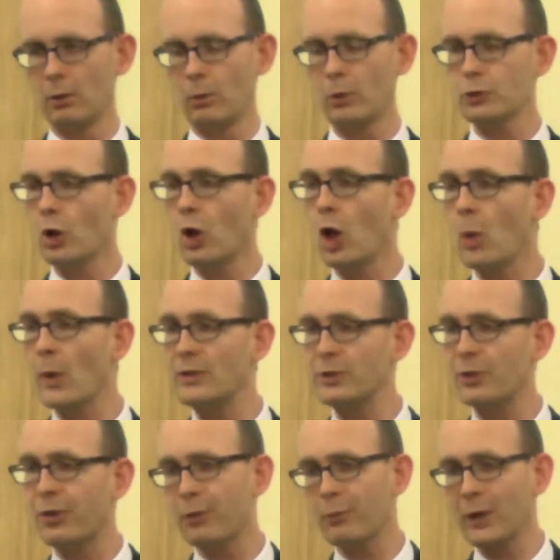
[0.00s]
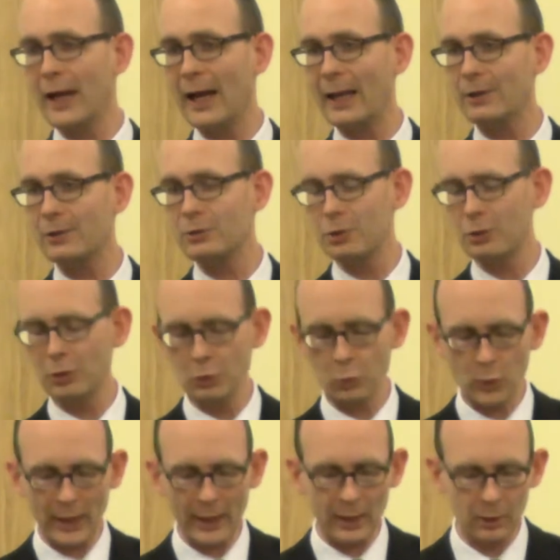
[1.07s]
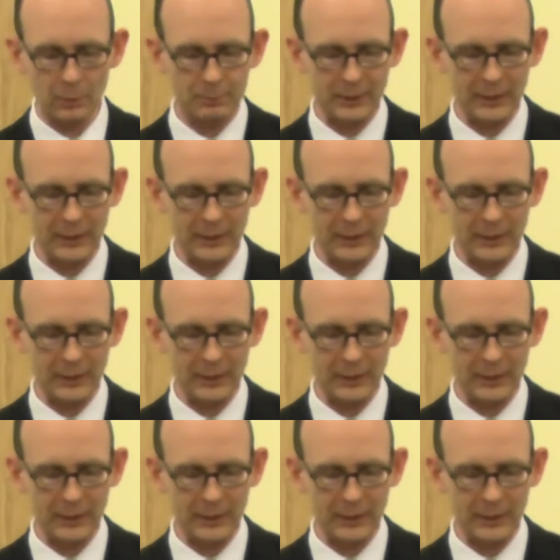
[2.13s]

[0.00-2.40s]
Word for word: was always a threat to the well